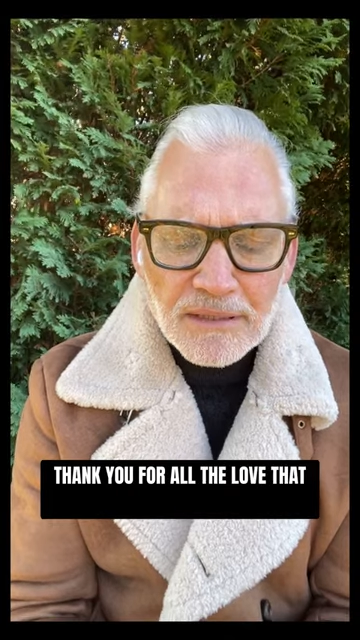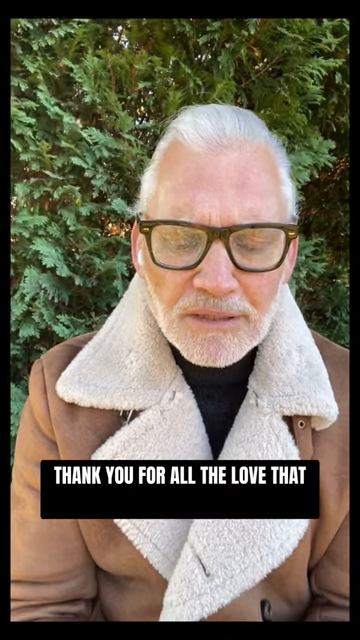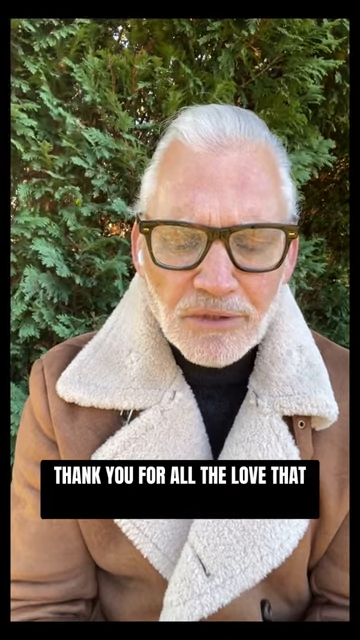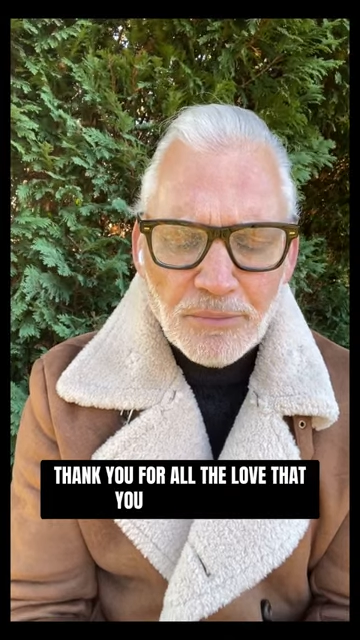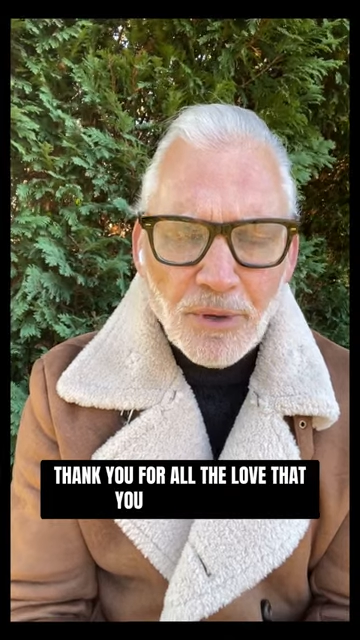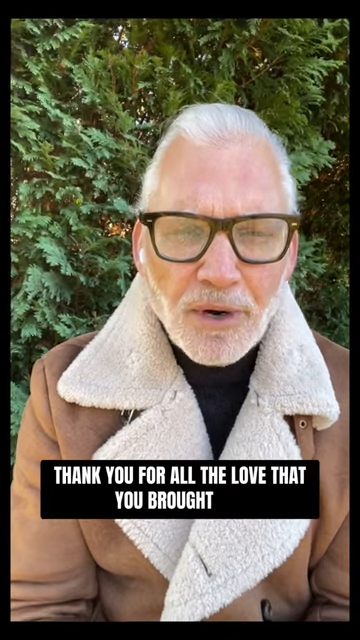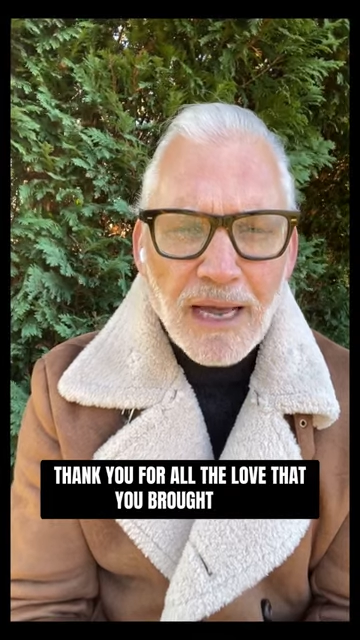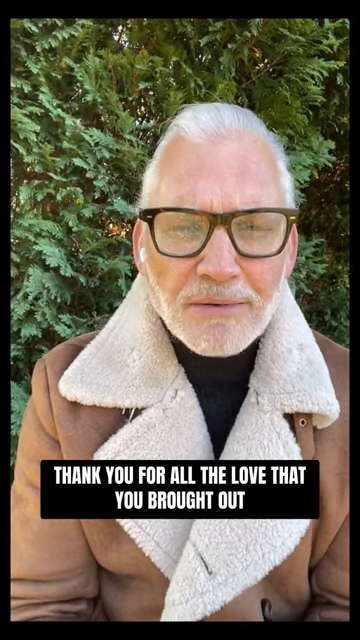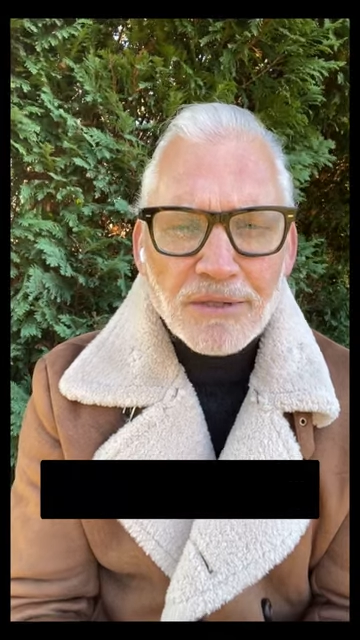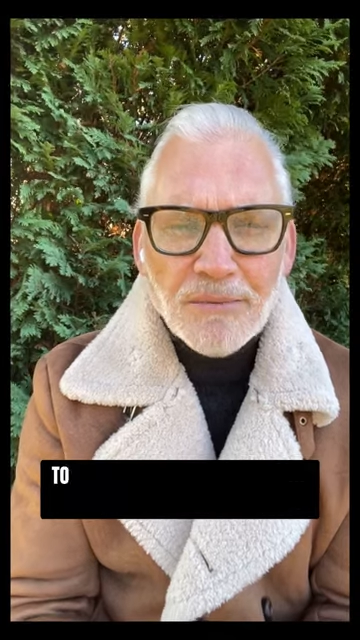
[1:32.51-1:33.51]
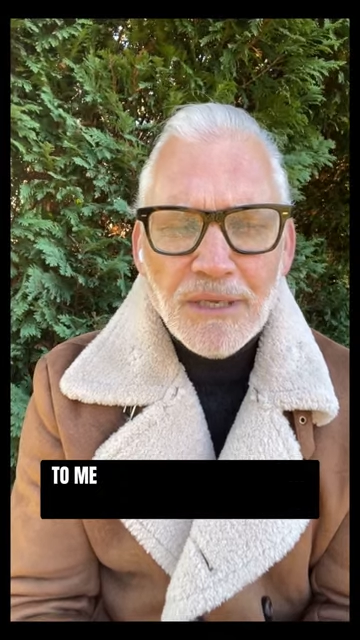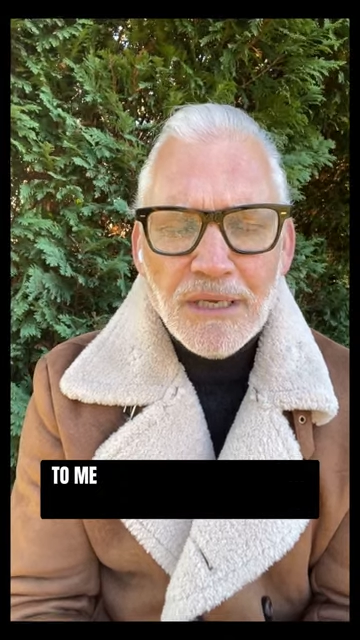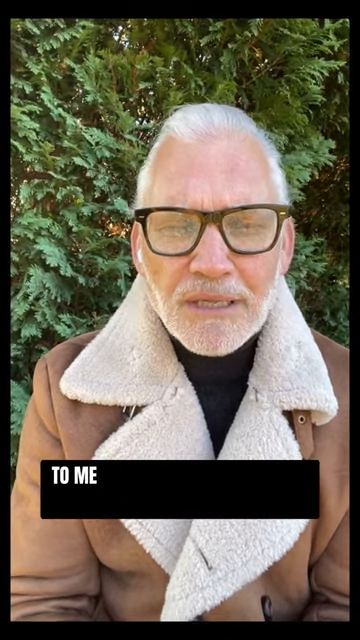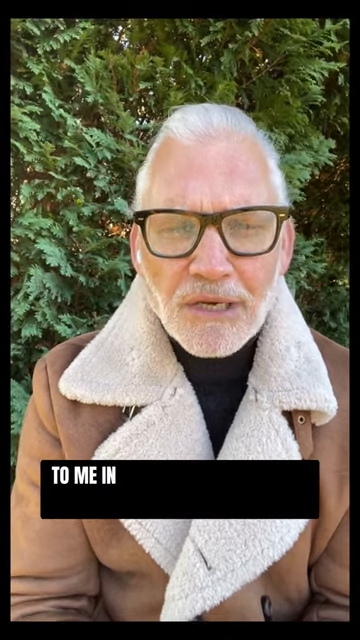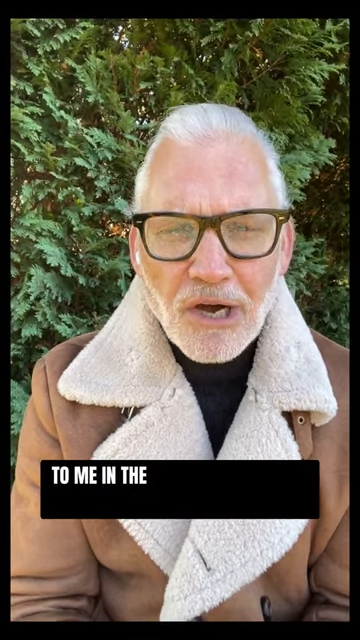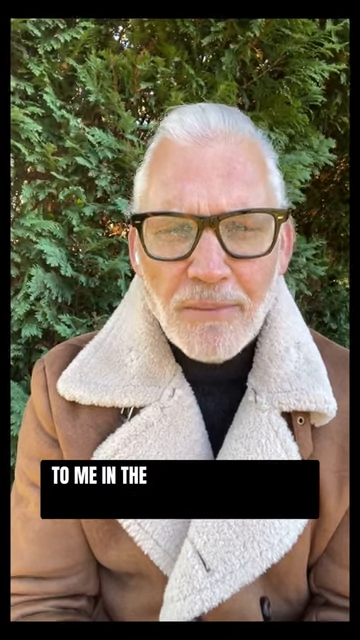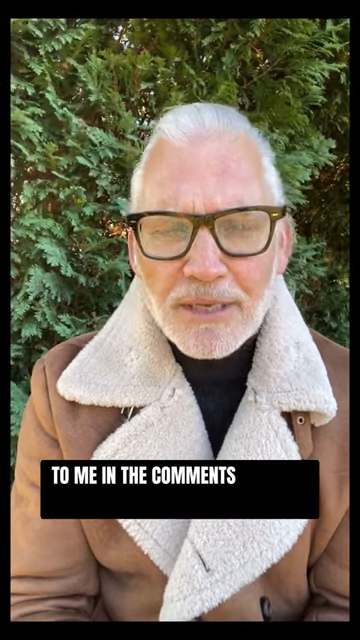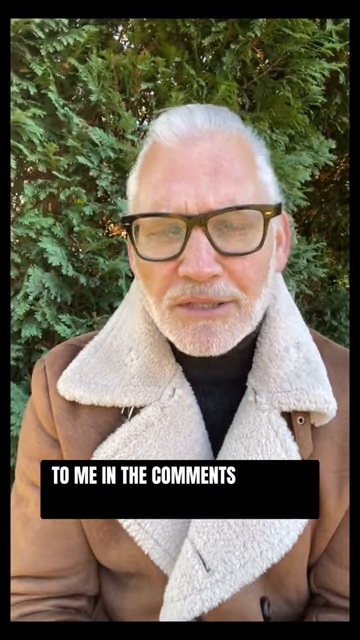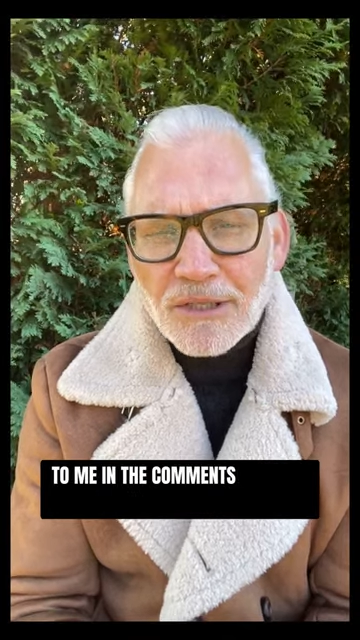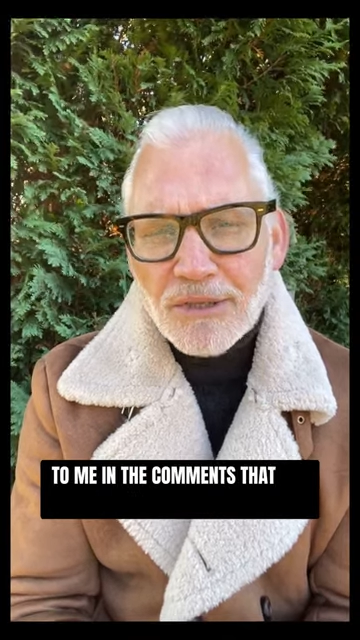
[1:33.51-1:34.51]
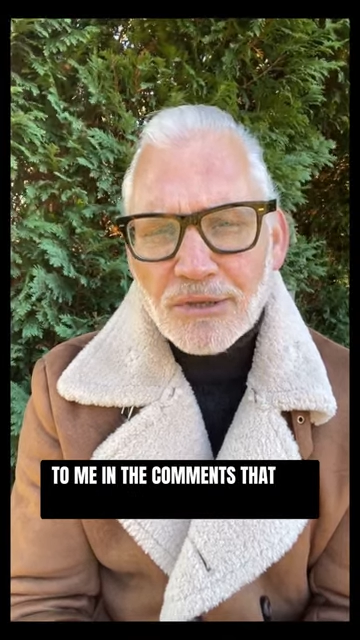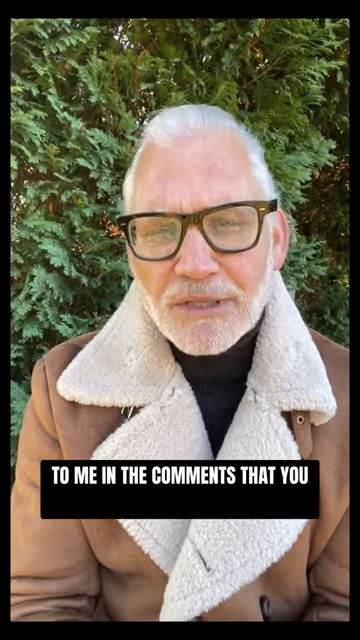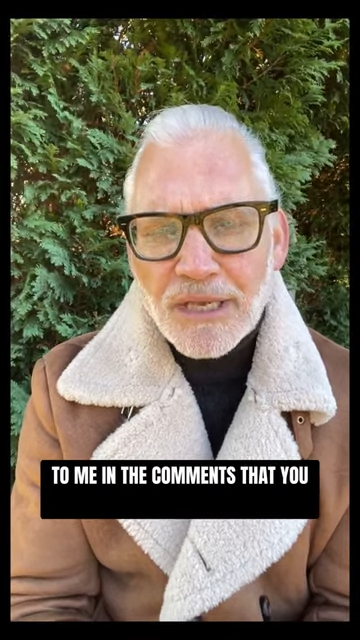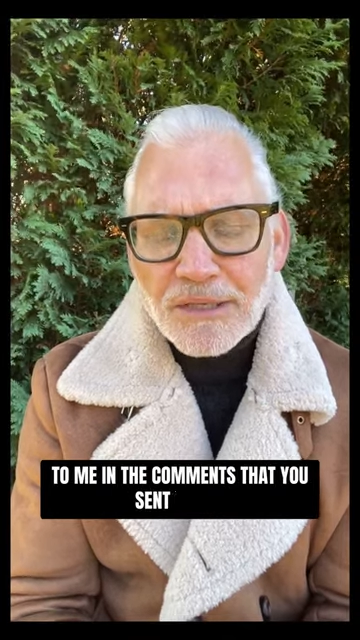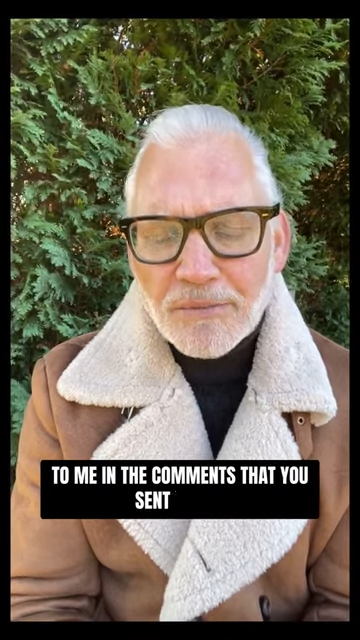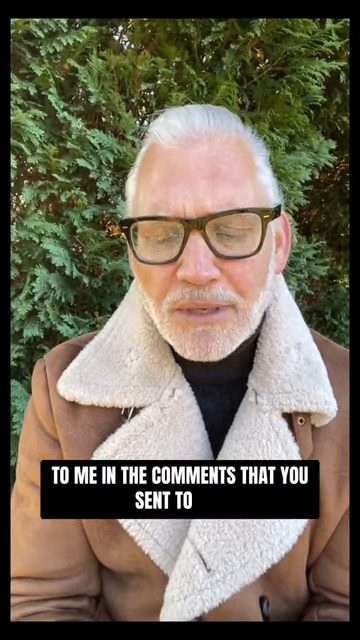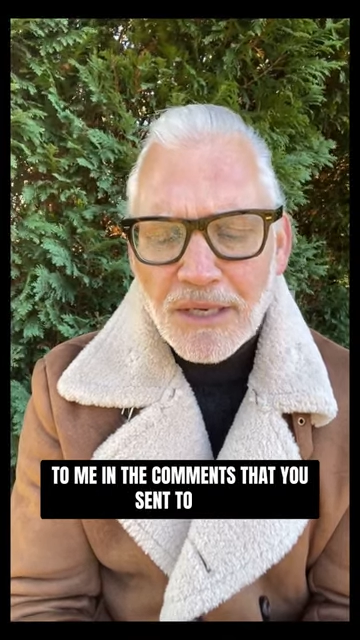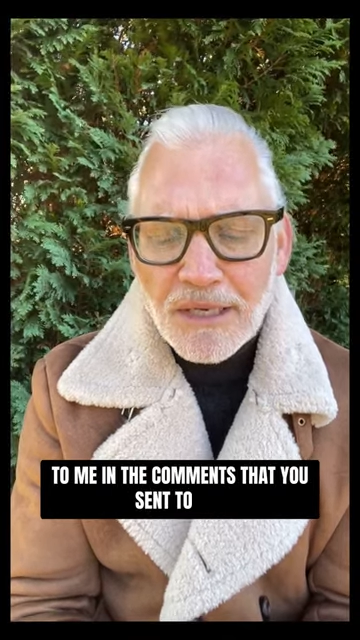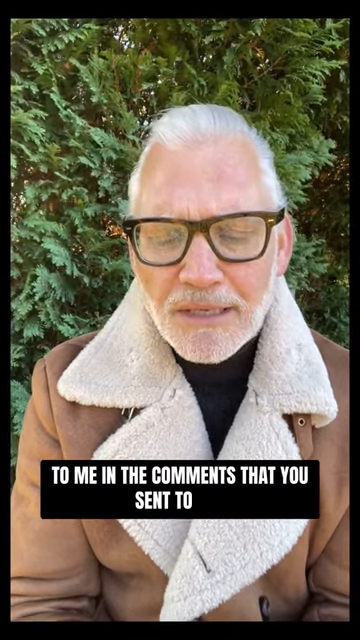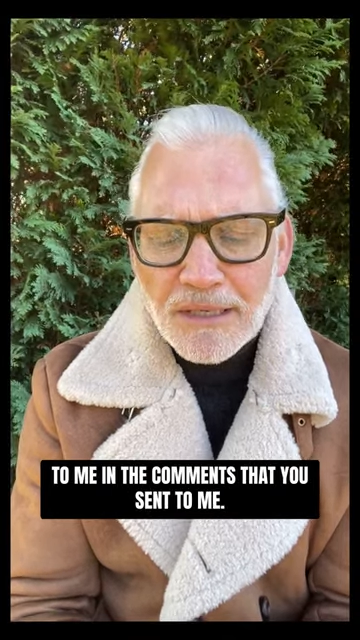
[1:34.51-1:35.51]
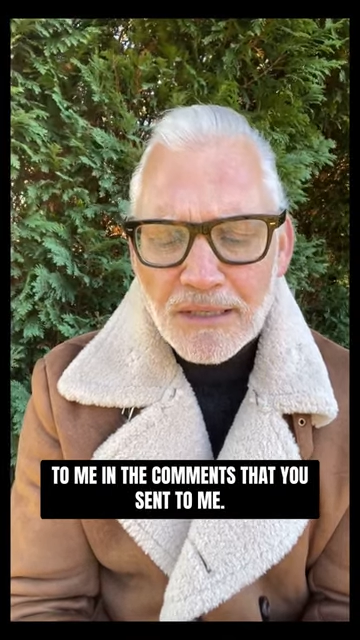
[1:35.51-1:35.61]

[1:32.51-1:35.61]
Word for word: that you poured out to me and the comments that you sent to me.